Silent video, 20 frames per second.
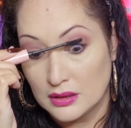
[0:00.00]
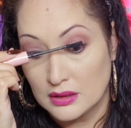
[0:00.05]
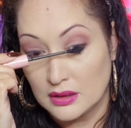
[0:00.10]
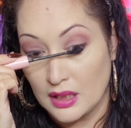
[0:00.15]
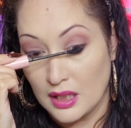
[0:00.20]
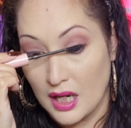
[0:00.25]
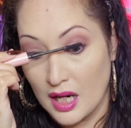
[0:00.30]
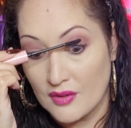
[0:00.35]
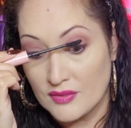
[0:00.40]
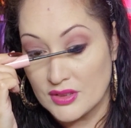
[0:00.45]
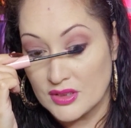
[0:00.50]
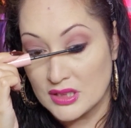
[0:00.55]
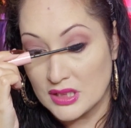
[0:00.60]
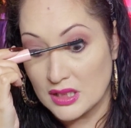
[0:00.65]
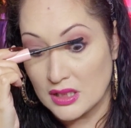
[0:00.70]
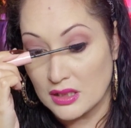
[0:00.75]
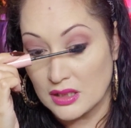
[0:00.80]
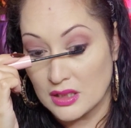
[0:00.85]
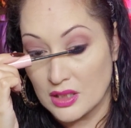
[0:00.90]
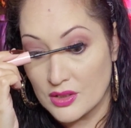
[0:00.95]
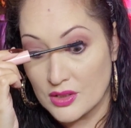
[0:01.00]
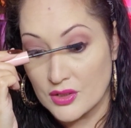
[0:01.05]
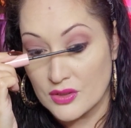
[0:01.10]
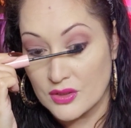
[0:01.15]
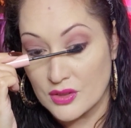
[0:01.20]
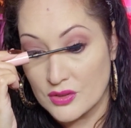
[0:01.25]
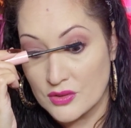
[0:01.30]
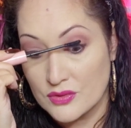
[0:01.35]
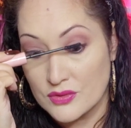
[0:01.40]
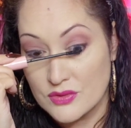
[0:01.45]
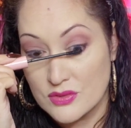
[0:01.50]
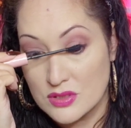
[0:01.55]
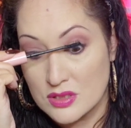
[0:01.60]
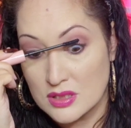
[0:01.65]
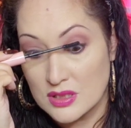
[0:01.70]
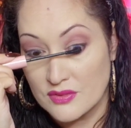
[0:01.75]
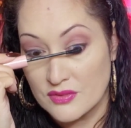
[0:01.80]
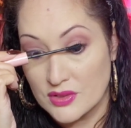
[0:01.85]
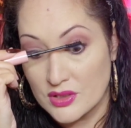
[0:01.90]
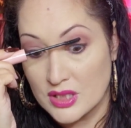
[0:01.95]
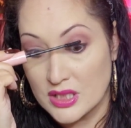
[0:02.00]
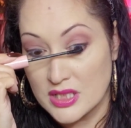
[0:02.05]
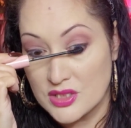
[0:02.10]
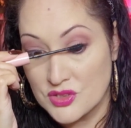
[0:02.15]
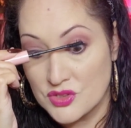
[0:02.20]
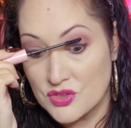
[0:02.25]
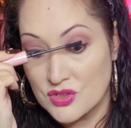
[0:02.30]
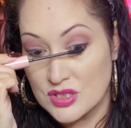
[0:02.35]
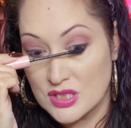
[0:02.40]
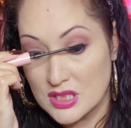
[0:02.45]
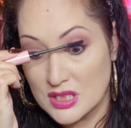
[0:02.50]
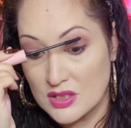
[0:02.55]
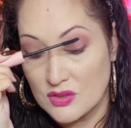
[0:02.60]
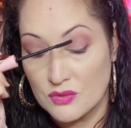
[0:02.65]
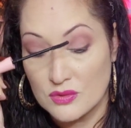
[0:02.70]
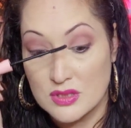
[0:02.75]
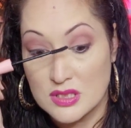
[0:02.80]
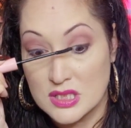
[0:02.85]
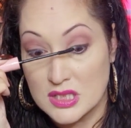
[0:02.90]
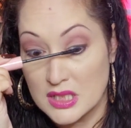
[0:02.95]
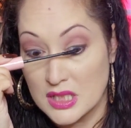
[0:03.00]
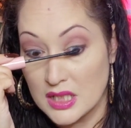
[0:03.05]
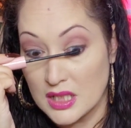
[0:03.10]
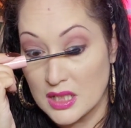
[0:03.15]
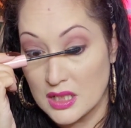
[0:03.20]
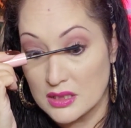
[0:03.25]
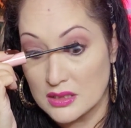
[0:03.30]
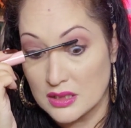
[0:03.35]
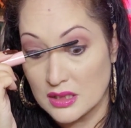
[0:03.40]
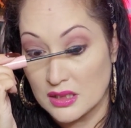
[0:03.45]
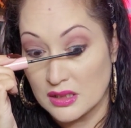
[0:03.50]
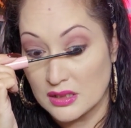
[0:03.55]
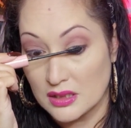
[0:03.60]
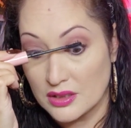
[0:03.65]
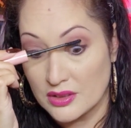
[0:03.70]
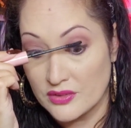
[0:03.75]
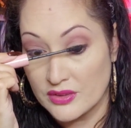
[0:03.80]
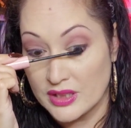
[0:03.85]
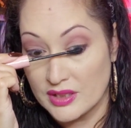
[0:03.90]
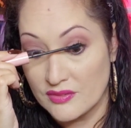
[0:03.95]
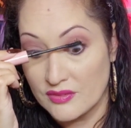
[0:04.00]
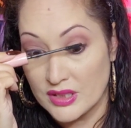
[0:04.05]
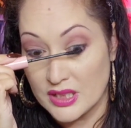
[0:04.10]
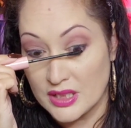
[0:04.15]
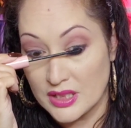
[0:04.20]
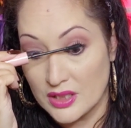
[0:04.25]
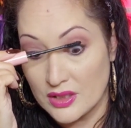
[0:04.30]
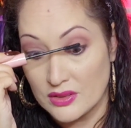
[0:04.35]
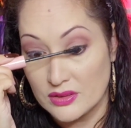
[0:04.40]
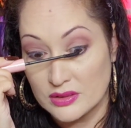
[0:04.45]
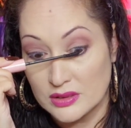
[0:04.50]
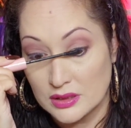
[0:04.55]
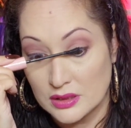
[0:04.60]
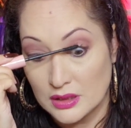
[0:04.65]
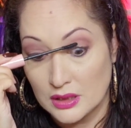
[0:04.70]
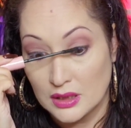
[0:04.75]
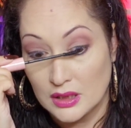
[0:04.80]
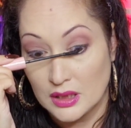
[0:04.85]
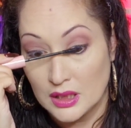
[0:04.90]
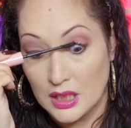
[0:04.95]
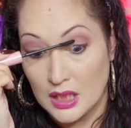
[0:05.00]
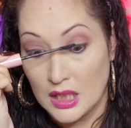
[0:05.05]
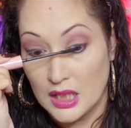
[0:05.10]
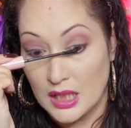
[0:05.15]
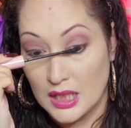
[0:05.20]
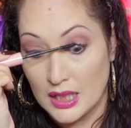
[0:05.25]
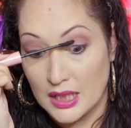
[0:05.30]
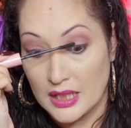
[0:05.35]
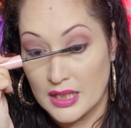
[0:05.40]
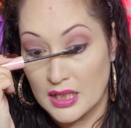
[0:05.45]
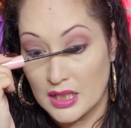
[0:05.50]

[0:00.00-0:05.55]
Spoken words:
I have to declutter those. If you're interested in seeing a decluttering video, I got a